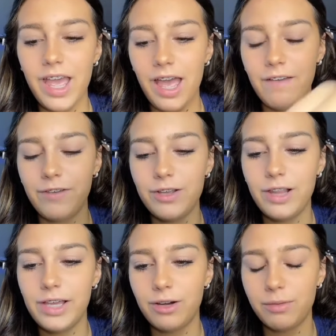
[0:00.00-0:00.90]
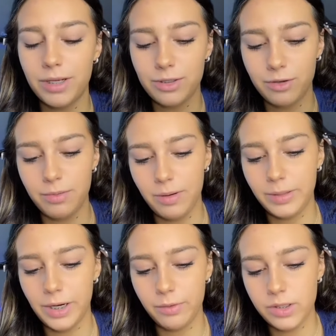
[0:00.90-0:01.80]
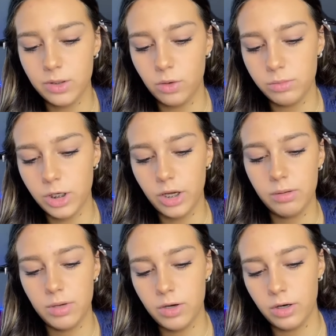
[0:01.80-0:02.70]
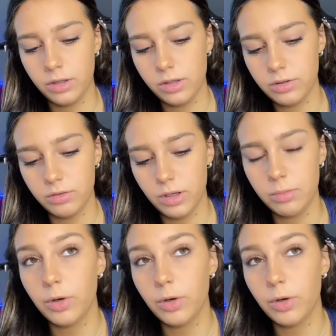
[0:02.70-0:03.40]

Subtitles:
If you like go to my school, you probably know what school I'm talking about, or the school that I'm